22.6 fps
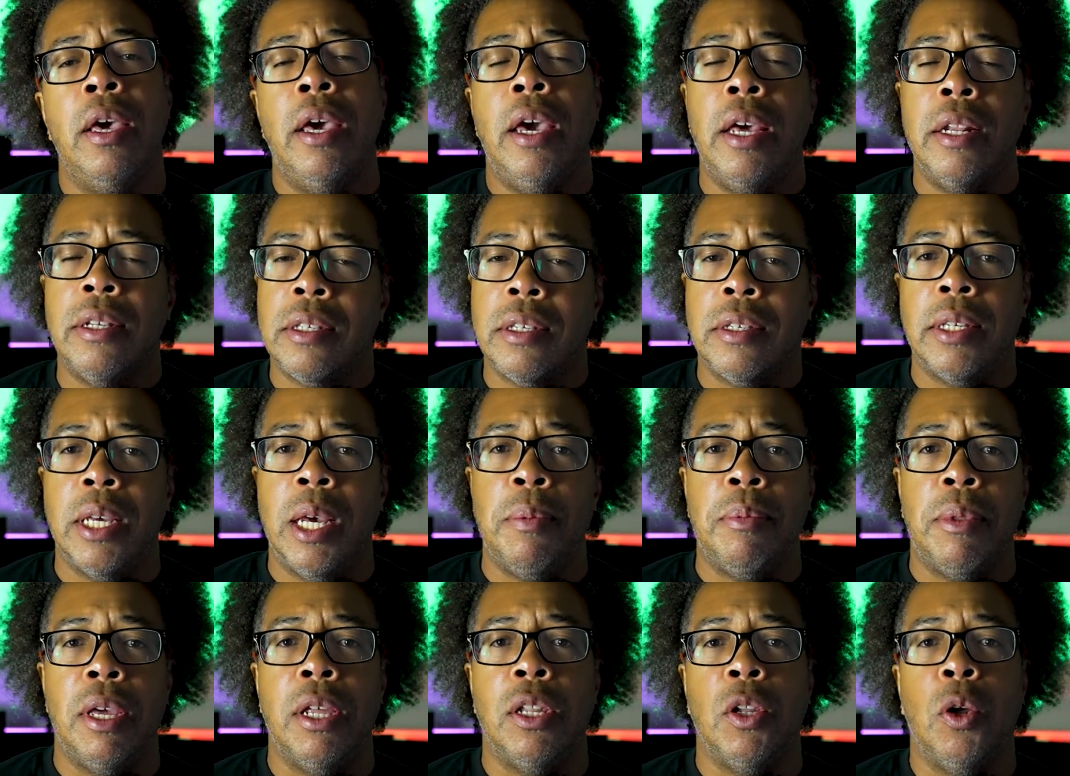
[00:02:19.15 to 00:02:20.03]
and it's the
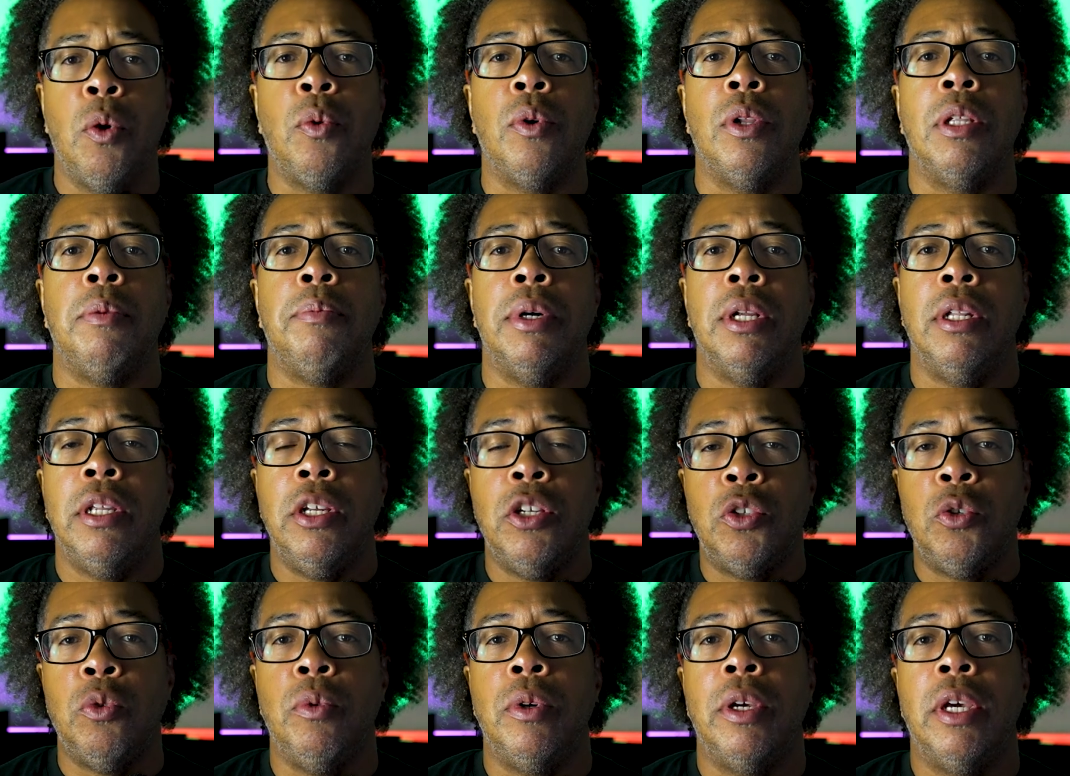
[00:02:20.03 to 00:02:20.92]
same thing locally, but at
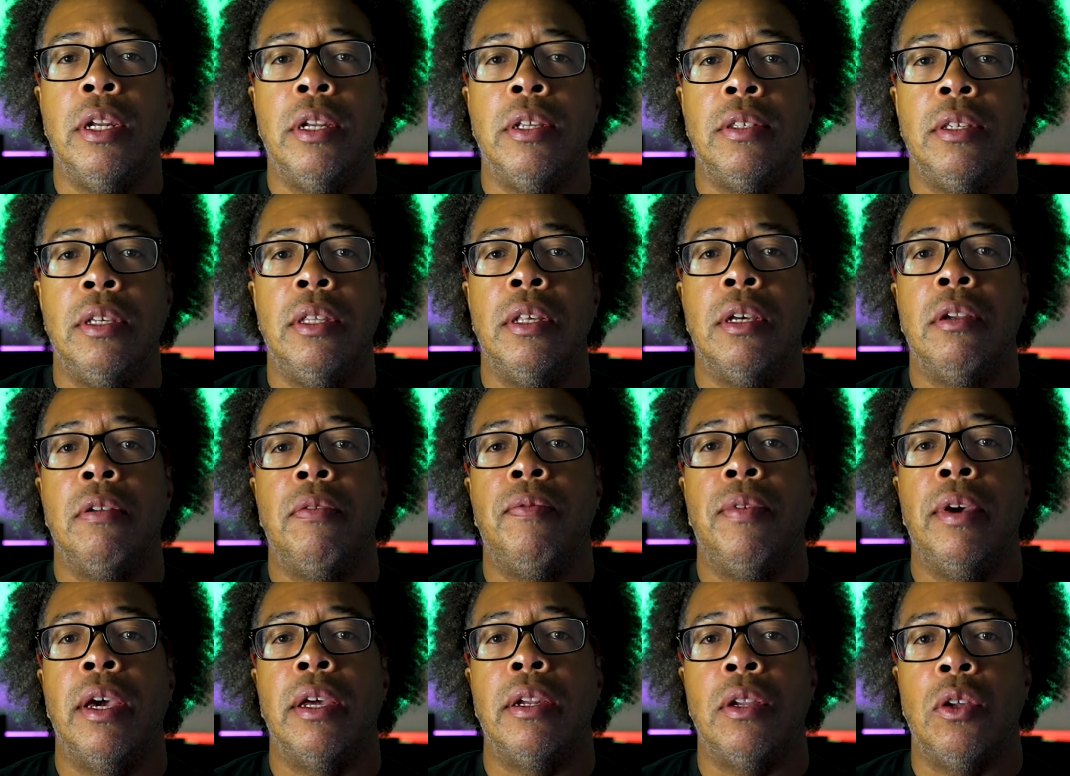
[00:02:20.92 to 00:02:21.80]
least you would get to see that
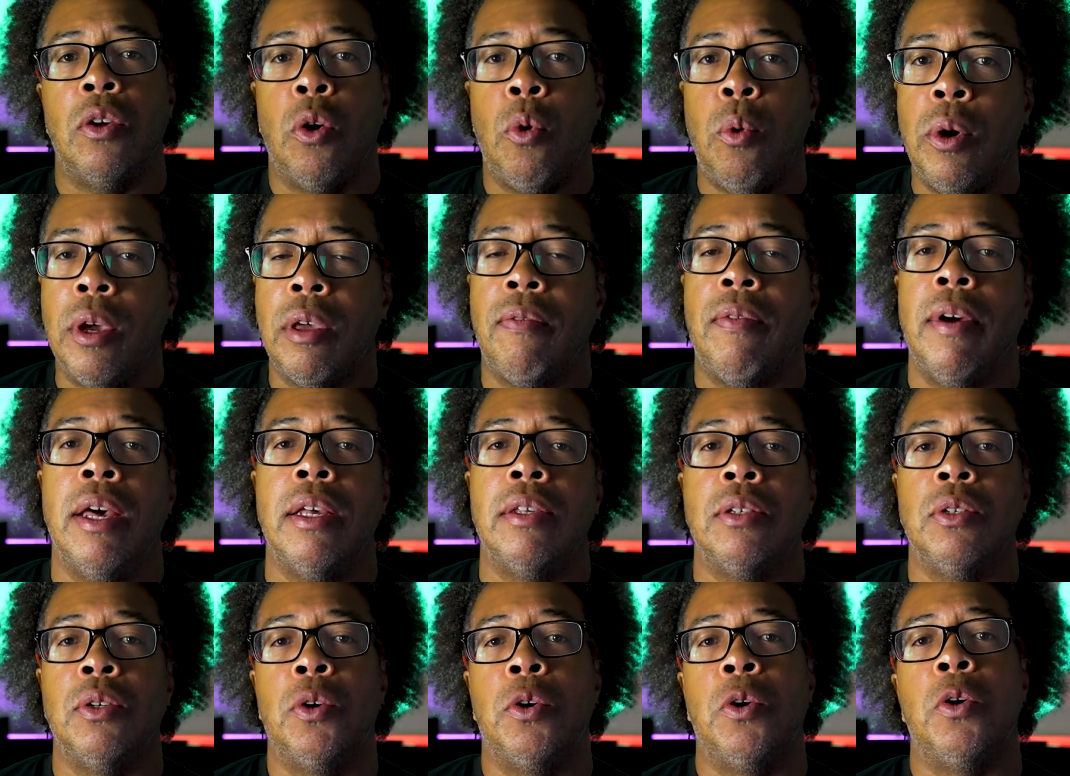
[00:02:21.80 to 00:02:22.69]
effect quick,
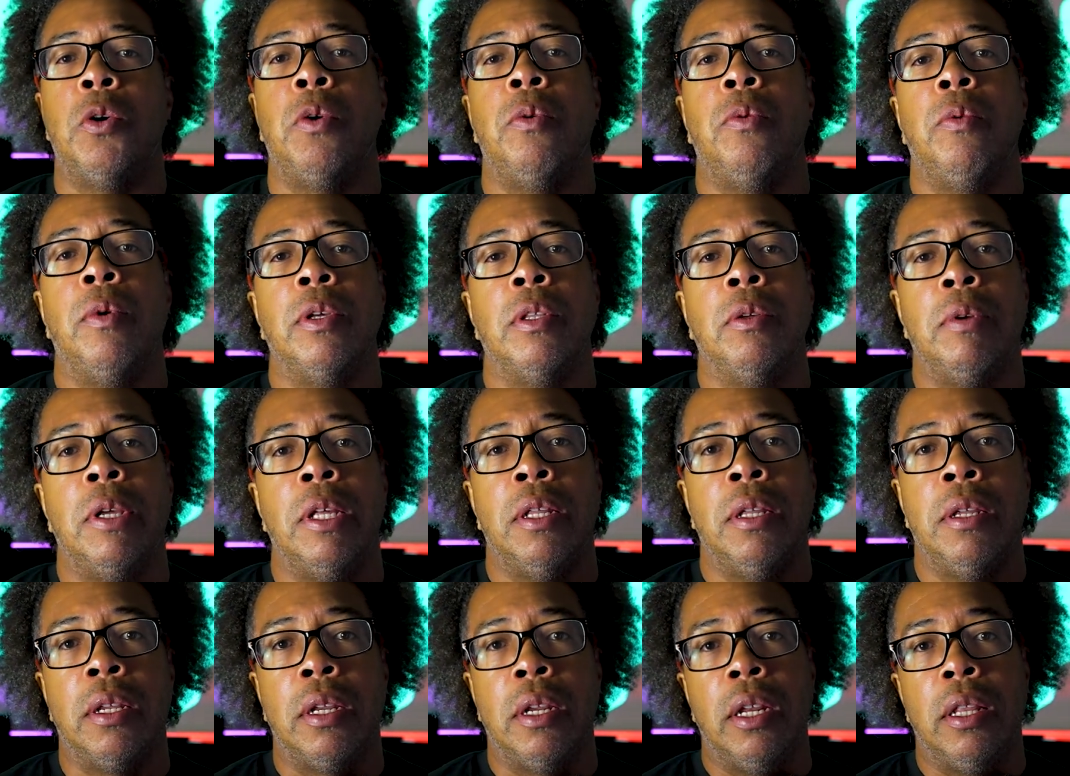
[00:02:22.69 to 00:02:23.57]
fast, and hurry, rather
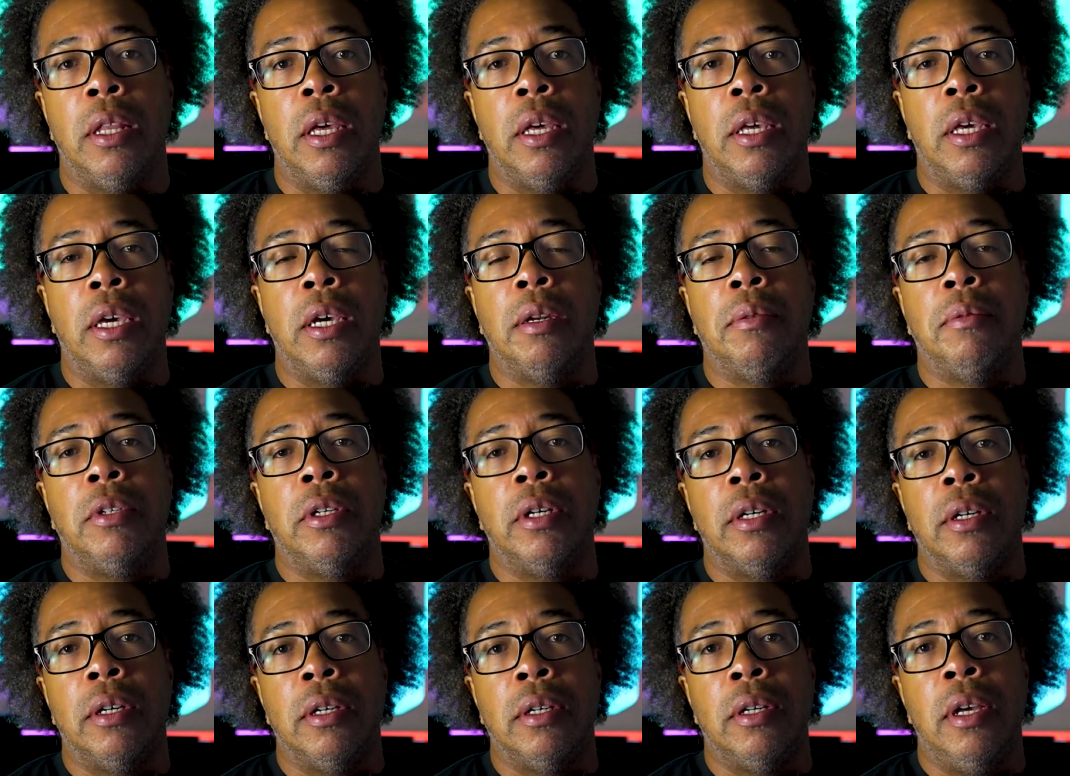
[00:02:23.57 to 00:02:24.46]
than it getting
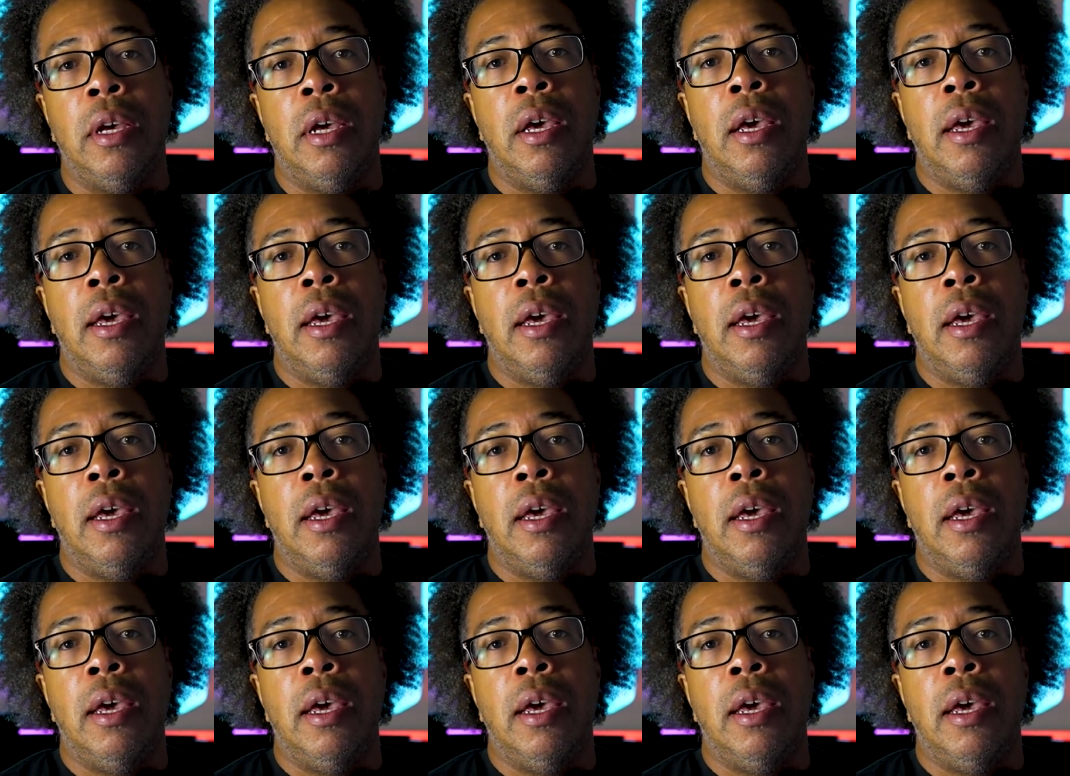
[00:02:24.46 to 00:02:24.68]
done